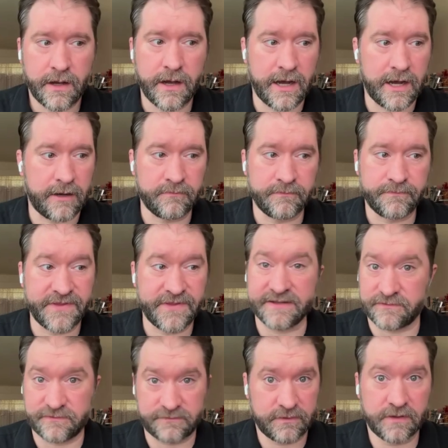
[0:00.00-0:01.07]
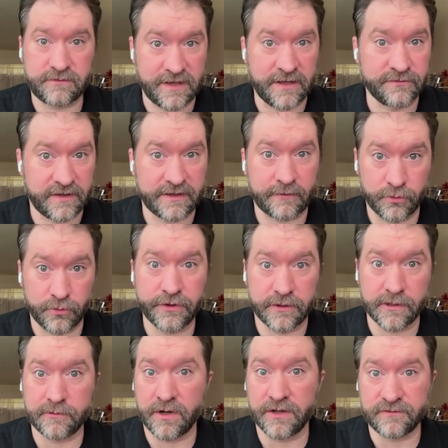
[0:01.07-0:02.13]
It sounds like a really
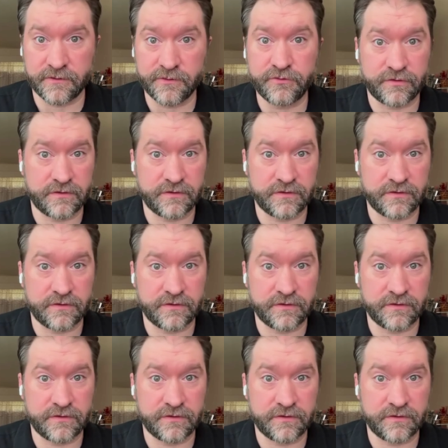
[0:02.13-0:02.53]
good resolution,